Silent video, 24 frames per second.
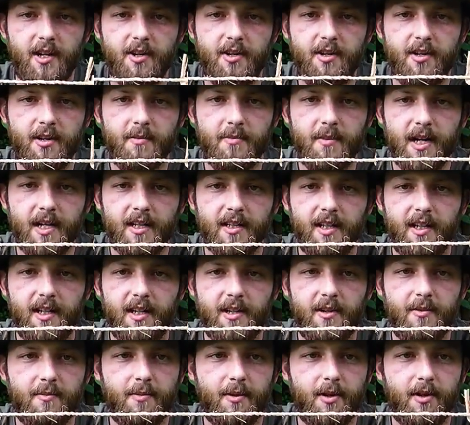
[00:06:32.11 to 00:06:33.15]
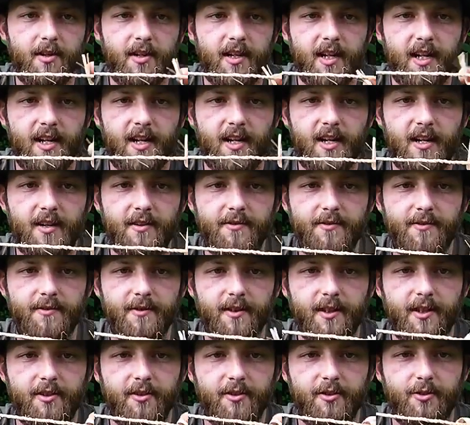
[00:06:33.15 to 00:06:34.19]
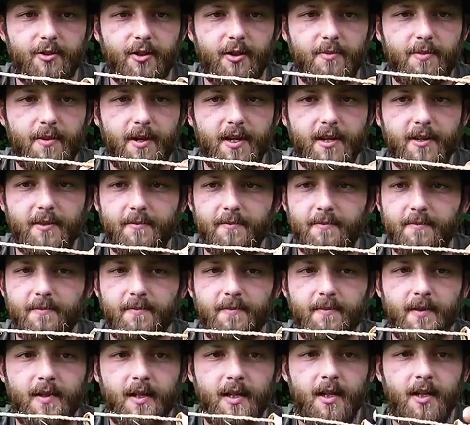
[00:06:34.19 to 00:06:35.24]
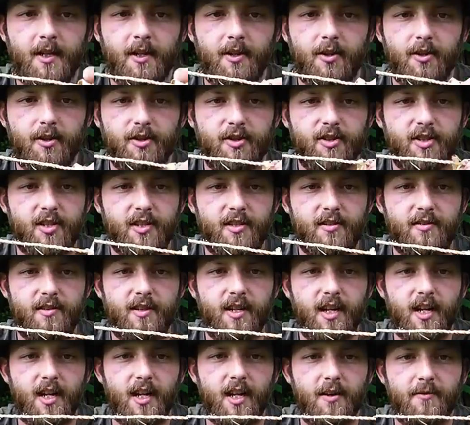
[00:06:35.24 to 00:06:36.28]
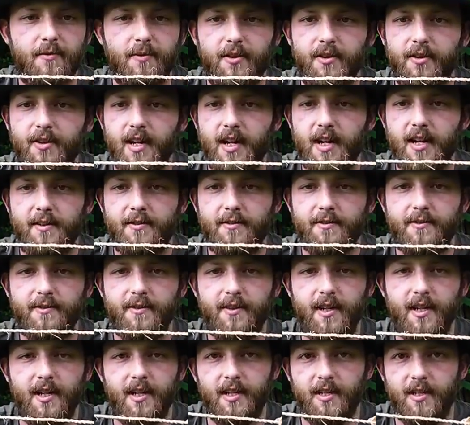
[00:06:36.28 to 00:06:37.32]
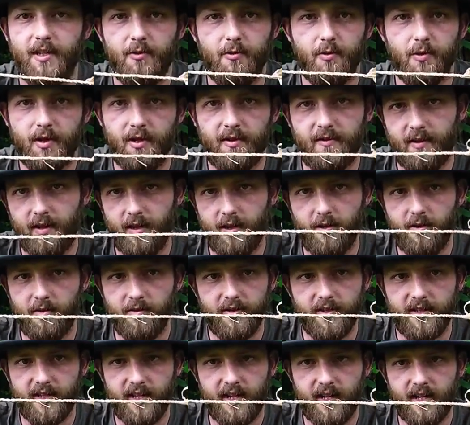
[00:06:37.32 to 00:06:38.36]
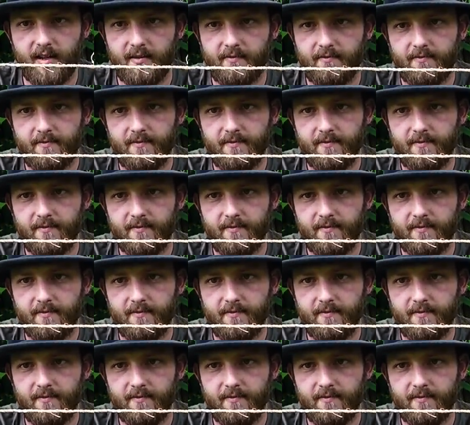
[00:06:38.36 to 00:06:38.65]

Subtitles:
You can come back later and burn that off like you'll do up here, or just cut it off with your knife and you won't even know it was there.